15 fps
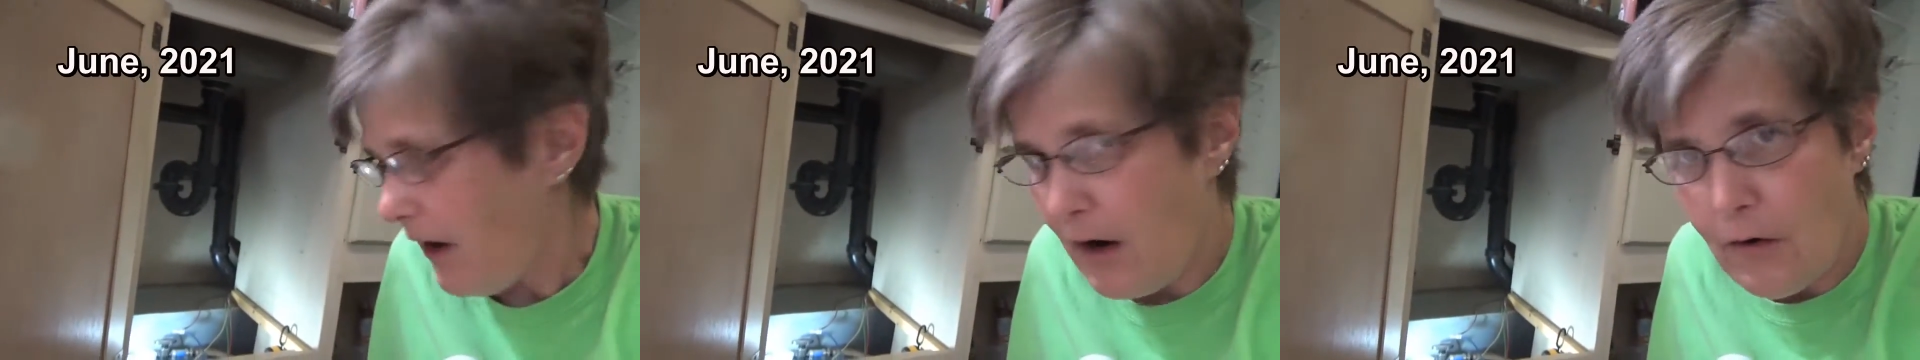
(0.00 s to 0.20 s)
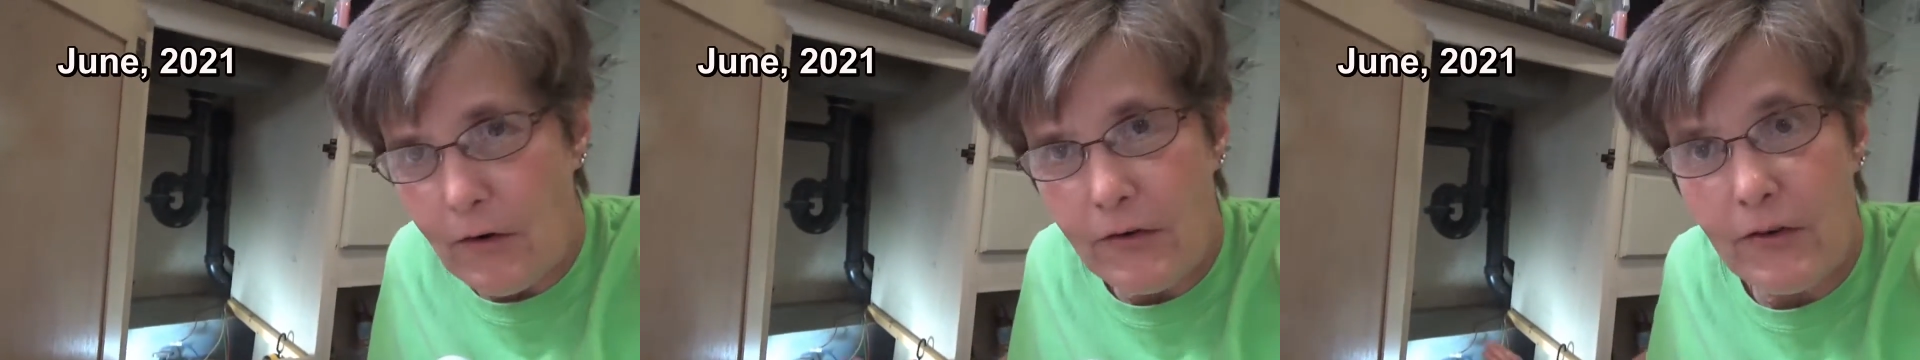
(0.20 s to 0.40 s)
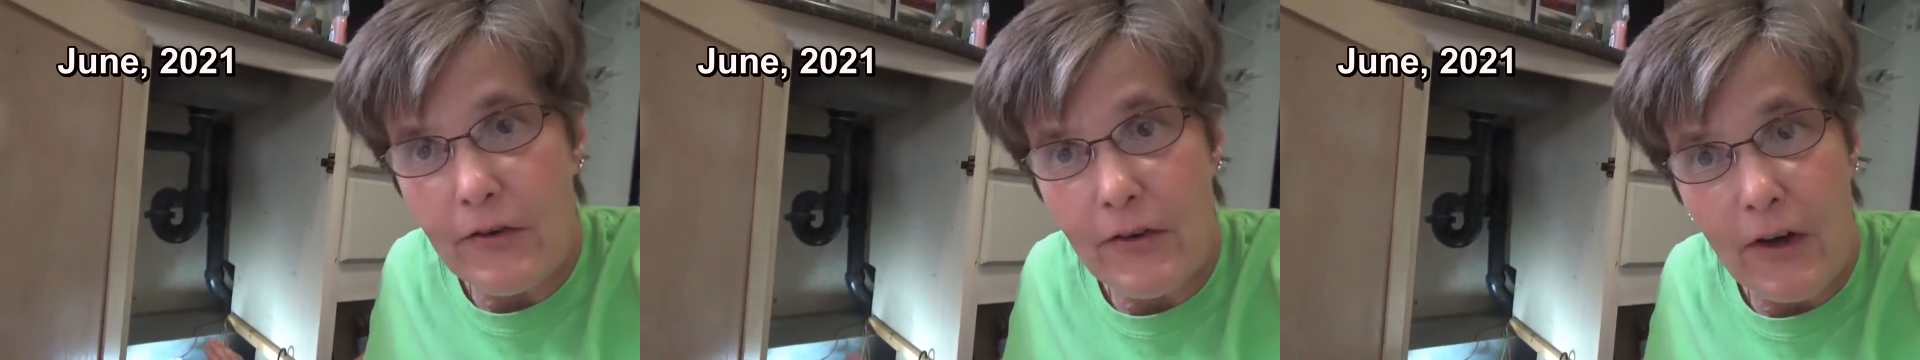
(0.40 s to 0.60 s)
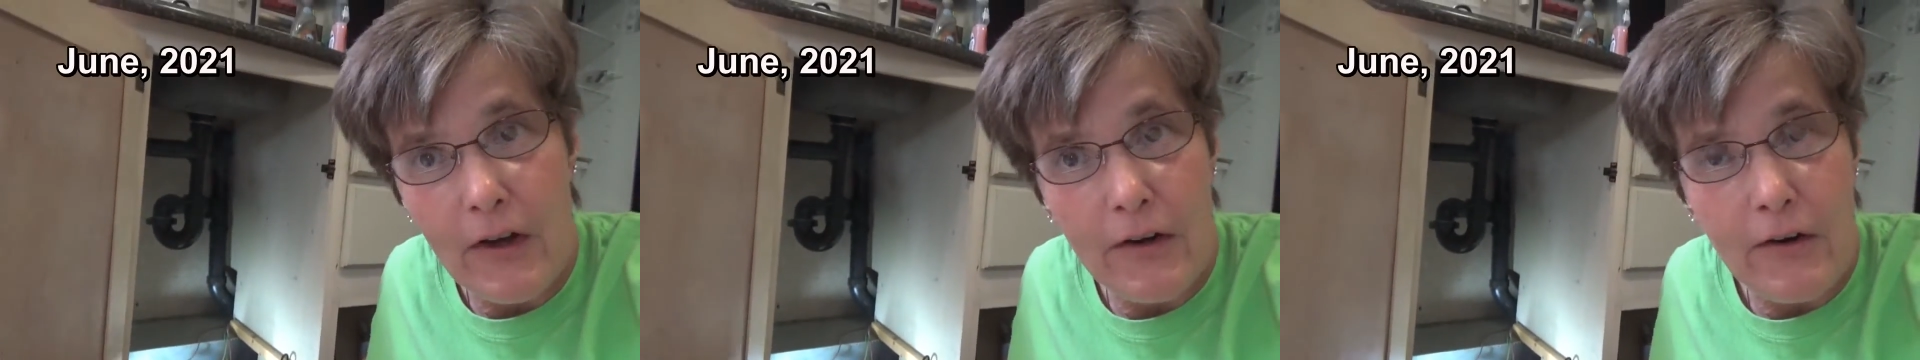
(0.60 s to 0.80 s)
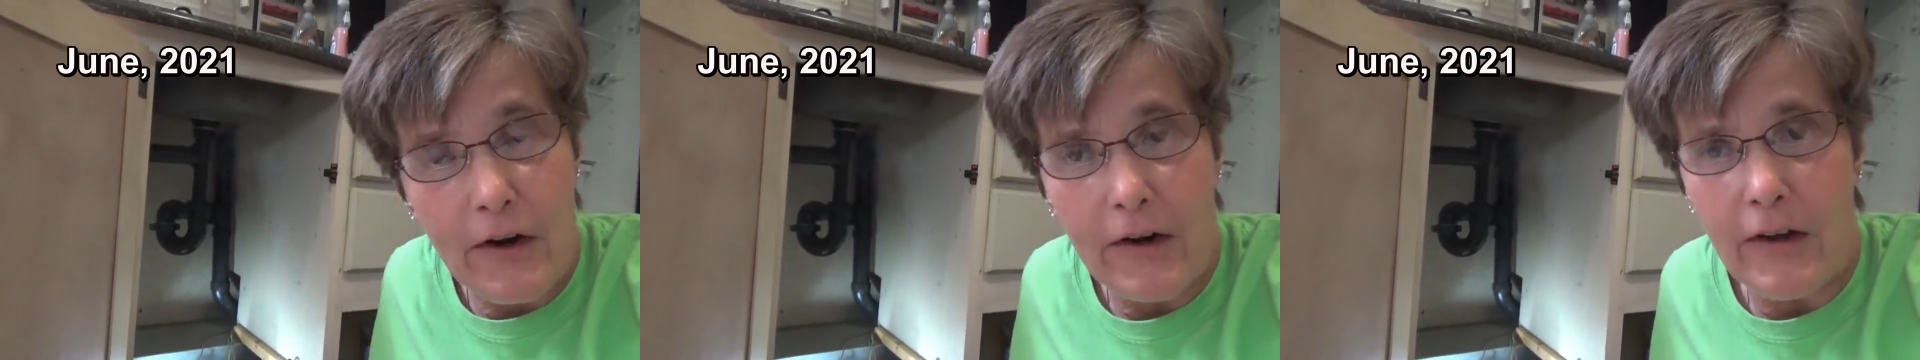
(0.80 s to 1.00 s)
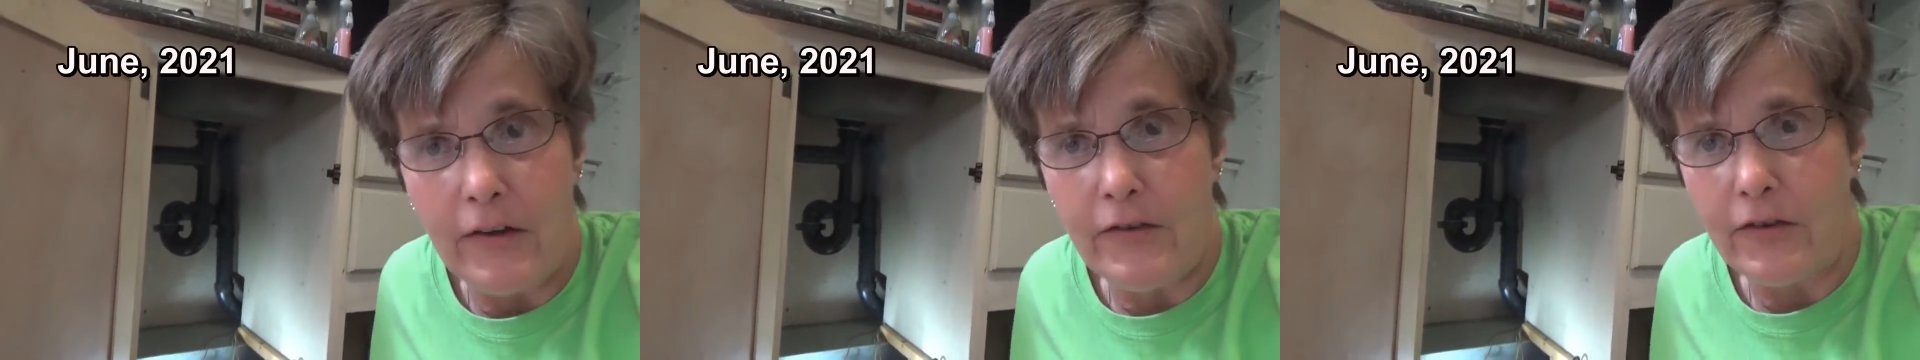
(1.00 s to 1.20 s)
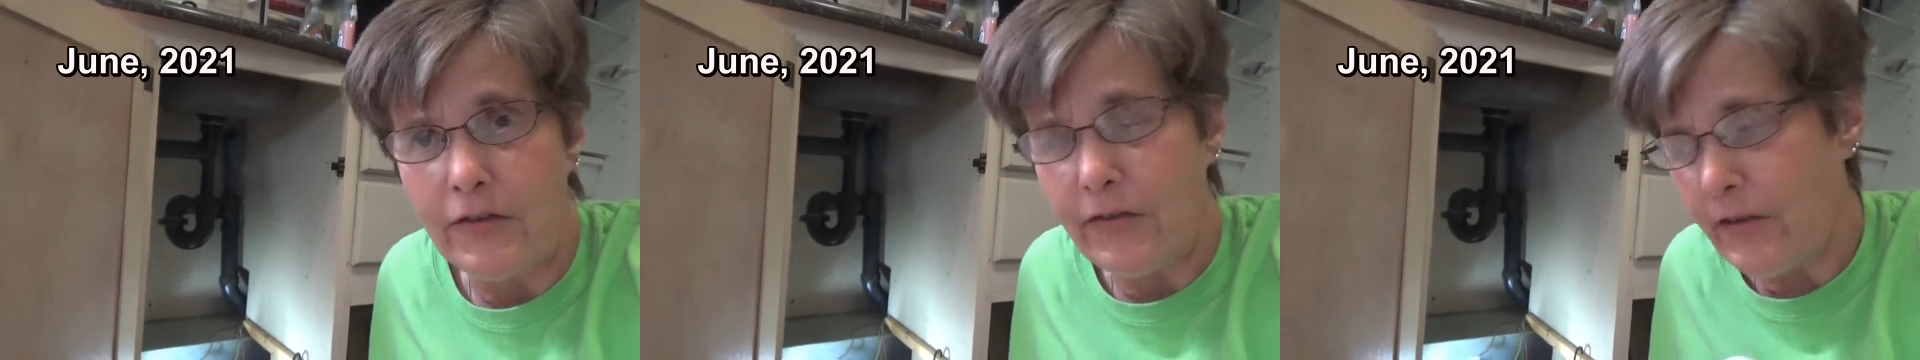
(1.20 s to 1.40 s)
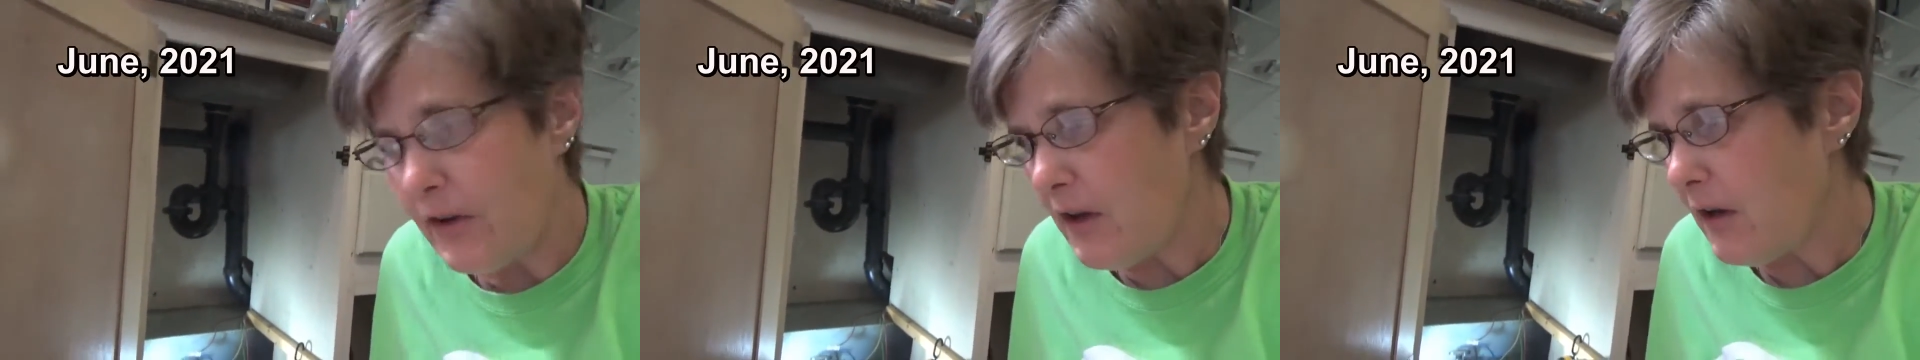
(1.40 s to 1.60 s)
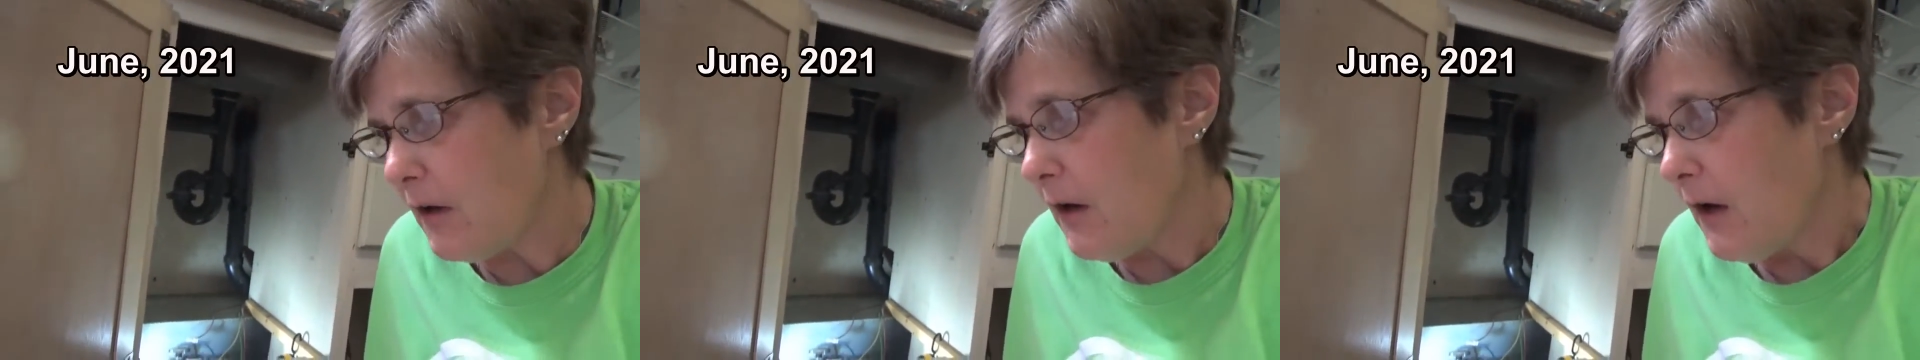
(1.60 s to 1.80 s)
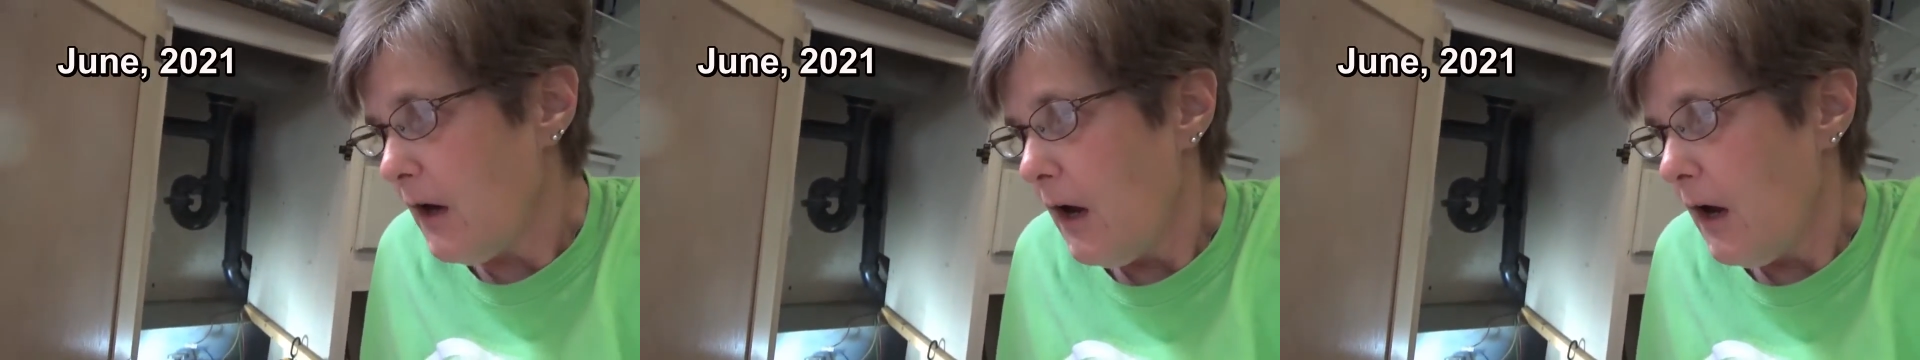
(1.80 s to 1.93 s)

Ours is under our kitchen sink.